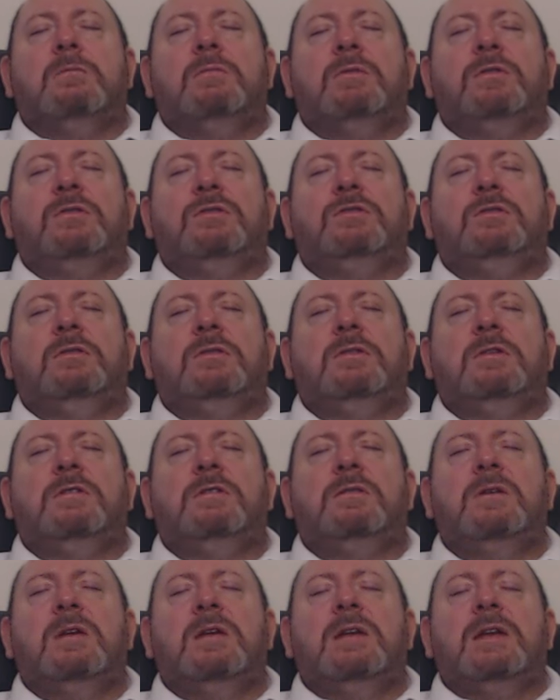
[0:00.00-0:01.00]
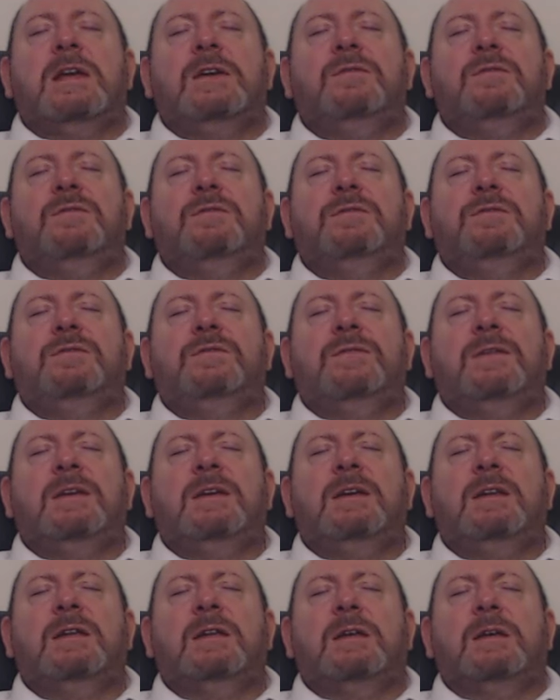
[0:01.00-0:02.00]
because you can even
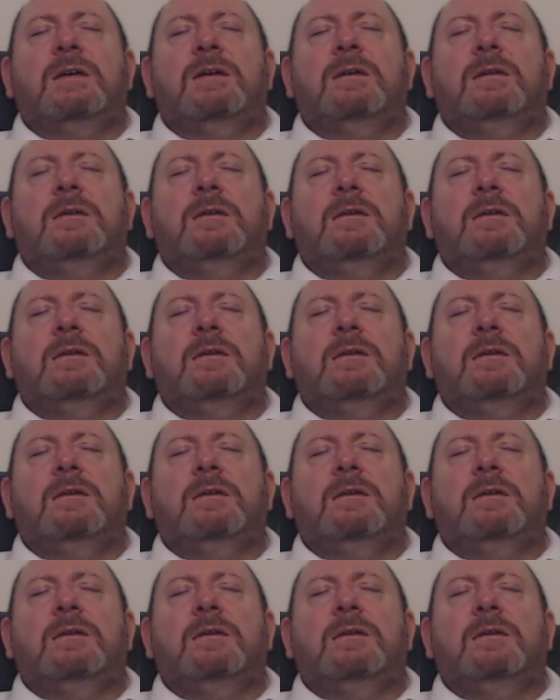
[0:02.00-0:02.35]
feel it